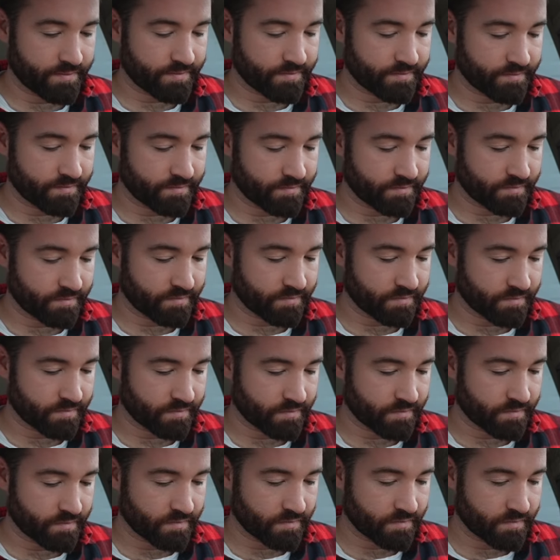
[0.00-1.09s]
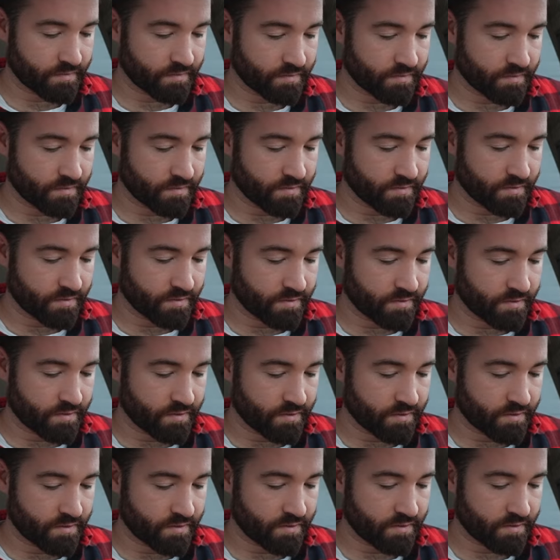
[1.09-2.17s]

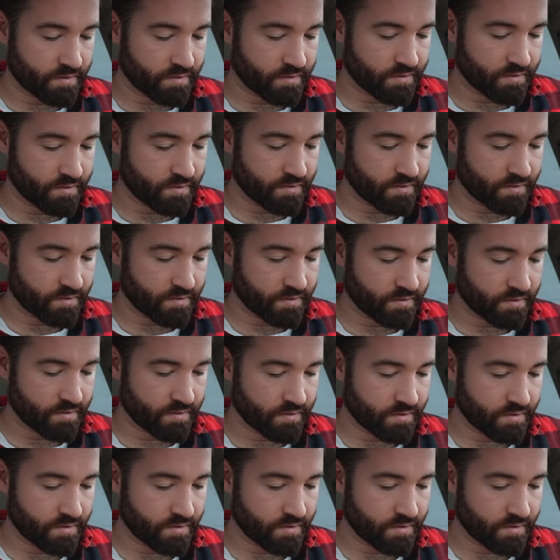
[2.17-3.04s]
Nothing is said.